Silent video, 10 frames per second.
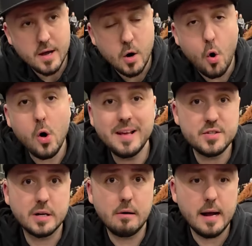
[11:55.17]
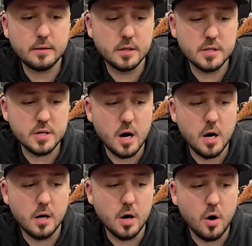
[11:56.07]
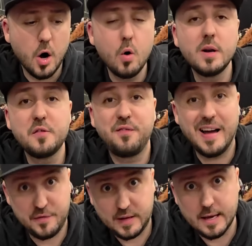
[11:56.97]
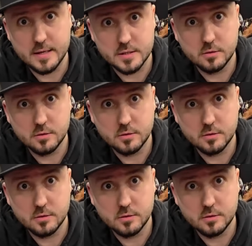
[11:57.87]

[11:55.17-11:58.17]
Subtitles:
all his characters are only 5Ks.